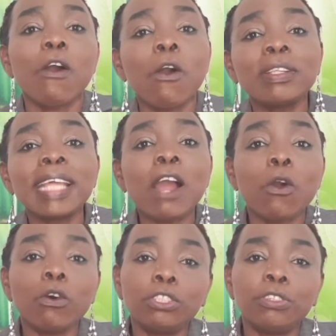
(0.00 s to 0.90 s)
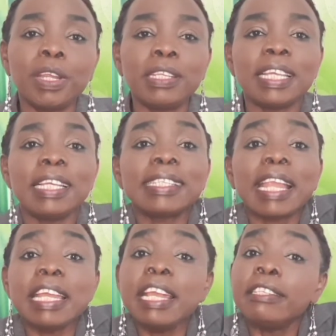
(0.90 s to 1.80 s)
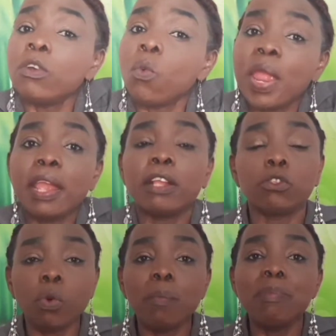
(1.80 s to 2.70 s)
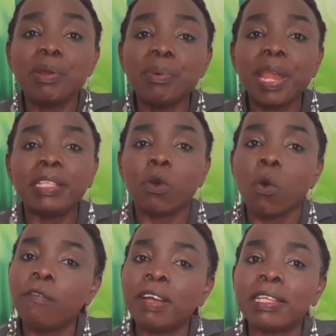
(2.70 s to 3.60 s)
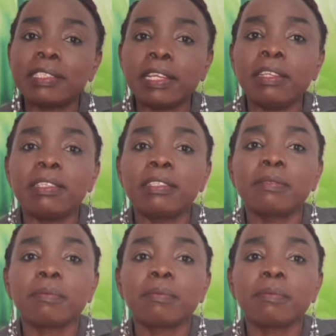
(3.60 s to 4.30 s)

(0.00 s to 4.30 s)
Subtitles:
other countries is an easy way to migrate overseas.